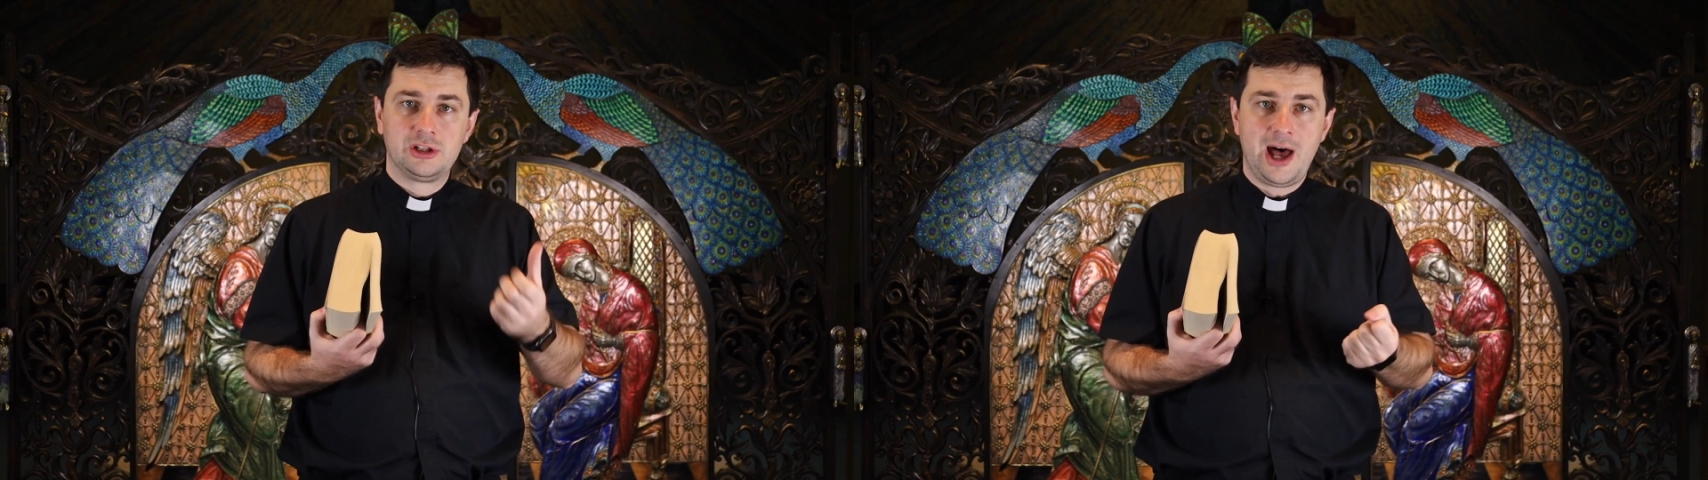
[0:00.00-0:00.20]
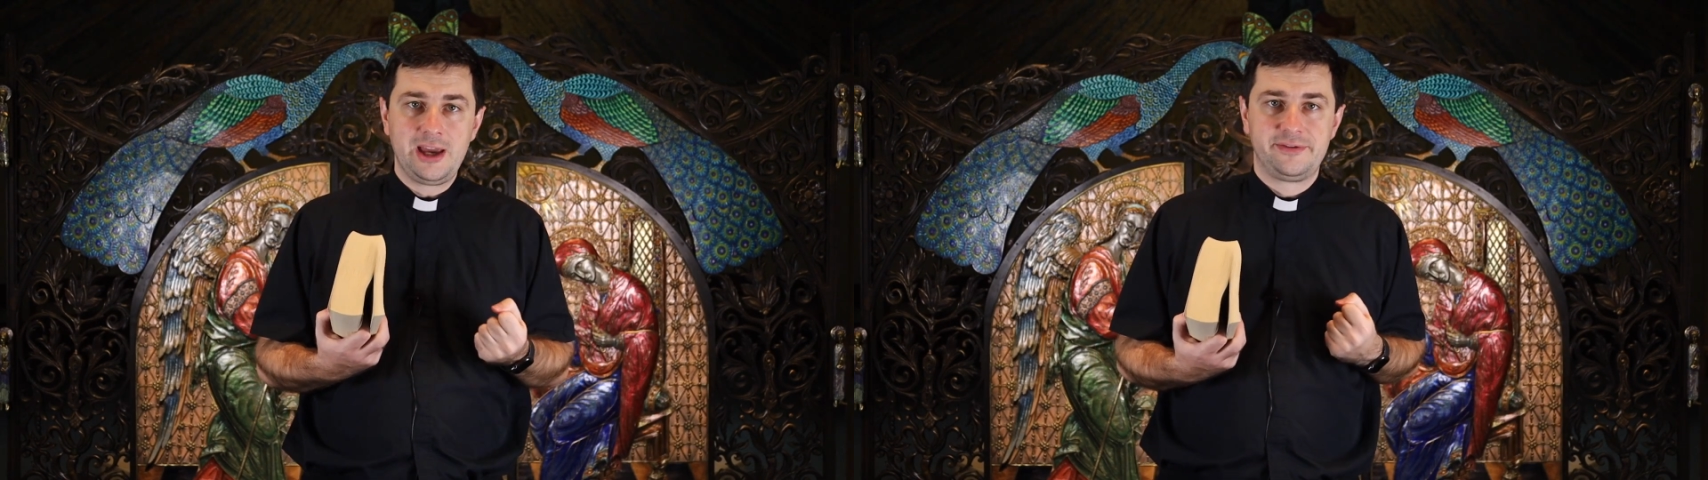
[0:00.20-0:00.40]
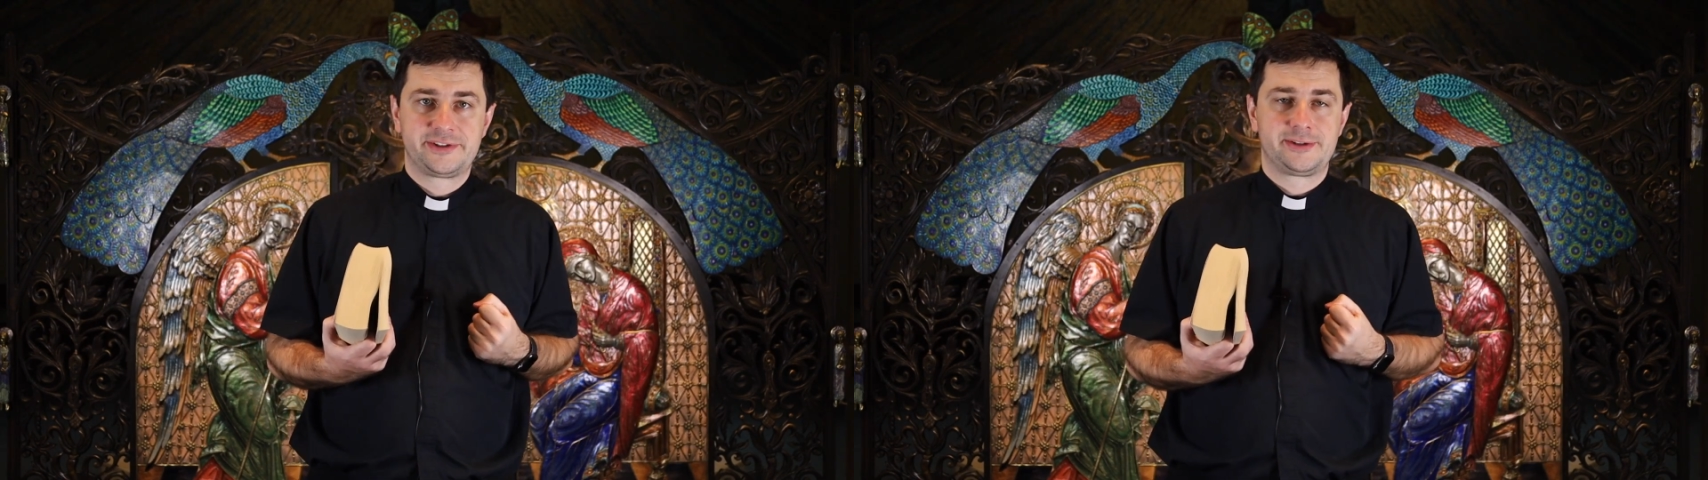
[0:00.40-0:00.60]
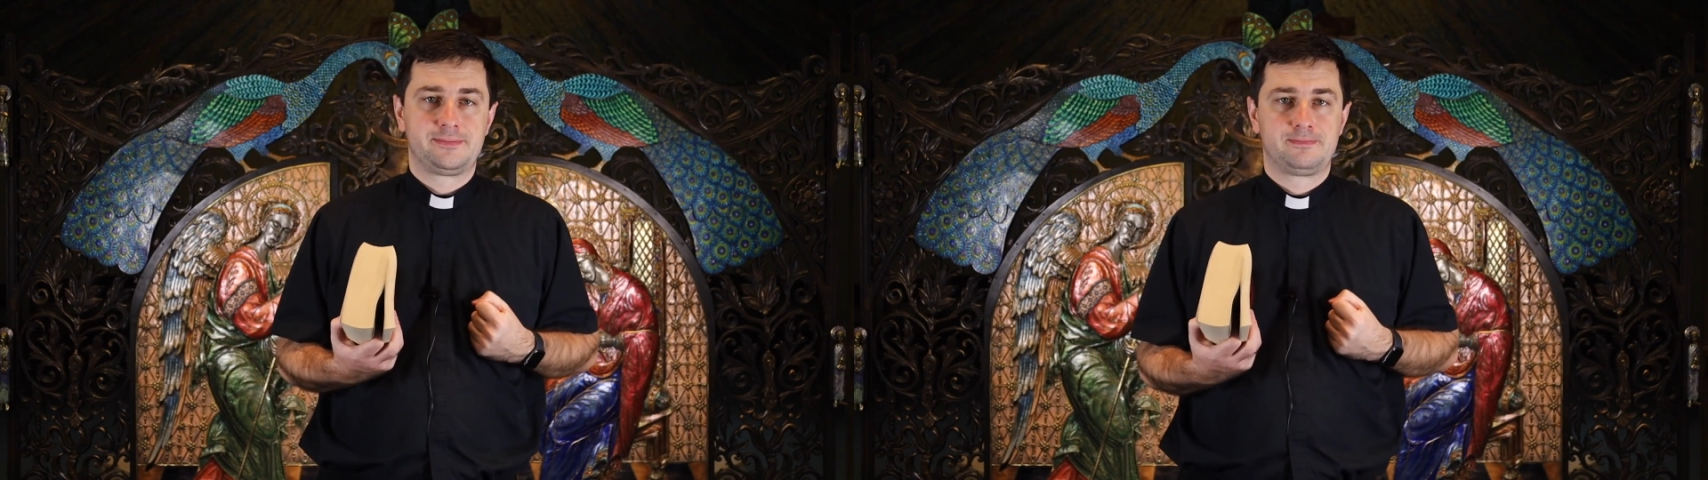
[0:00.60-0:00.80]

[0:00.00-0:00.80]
lives.